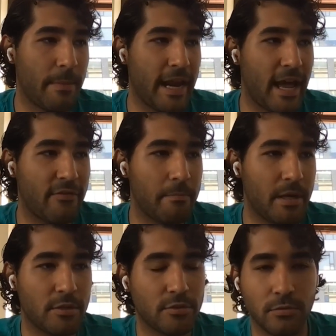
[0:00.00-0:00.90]
that might have a
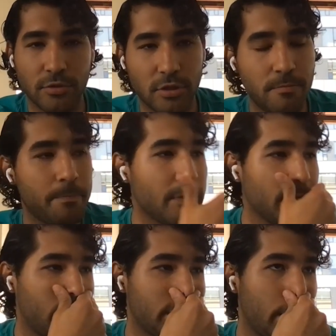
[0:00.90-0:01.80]
better solution.
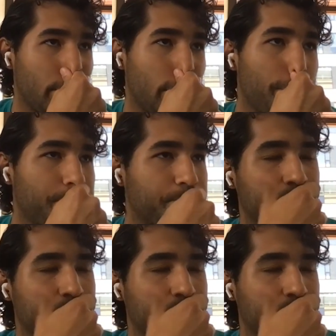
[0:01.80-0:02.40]
For example,